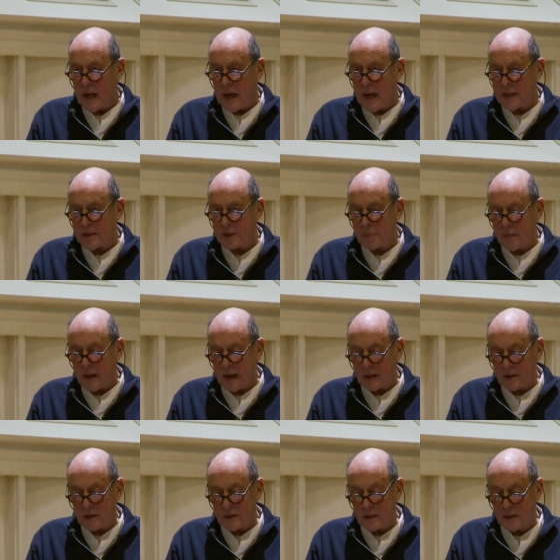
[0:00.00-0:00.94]

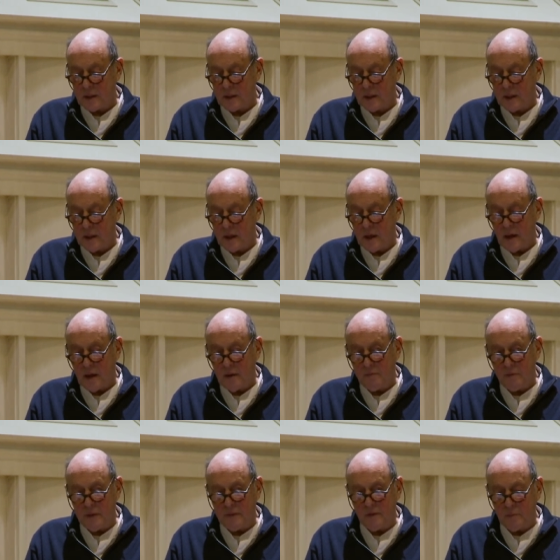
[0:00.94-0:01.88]
aspect
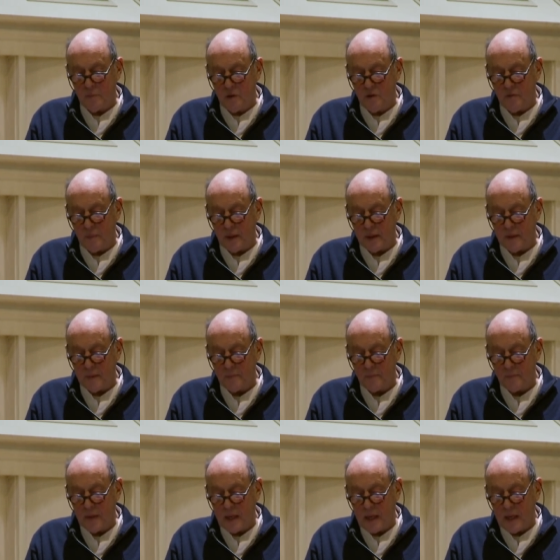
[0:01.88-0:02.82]
of river movement
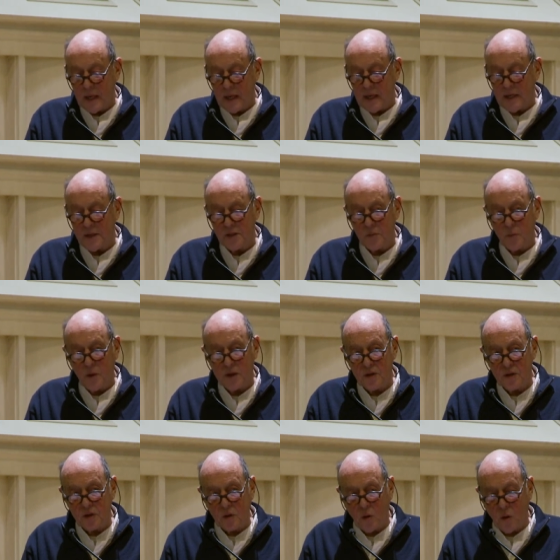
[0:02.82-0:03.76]
is what
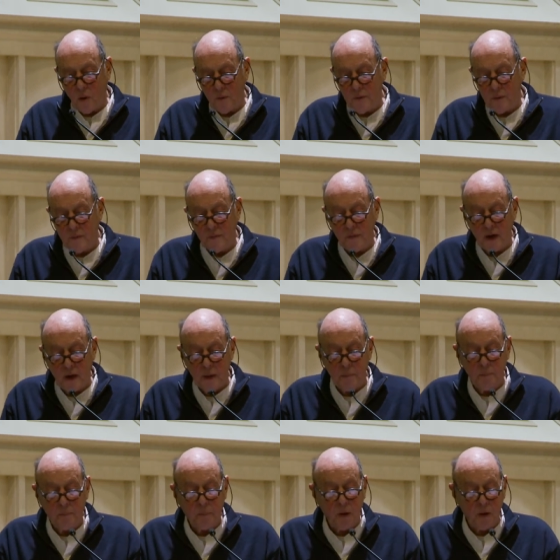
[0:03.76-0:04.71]
is called the
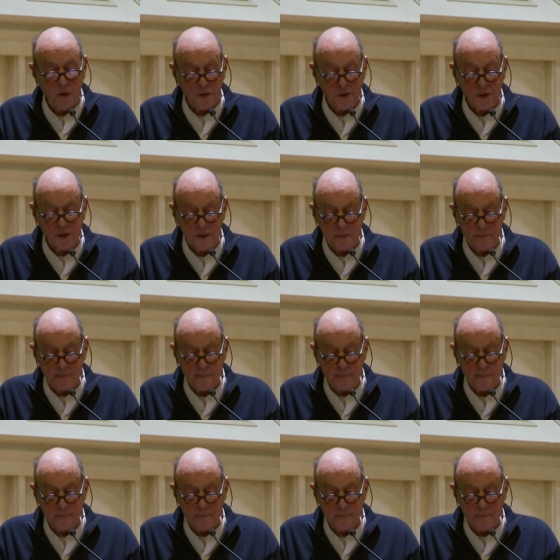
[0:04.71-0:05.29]
flood pulse.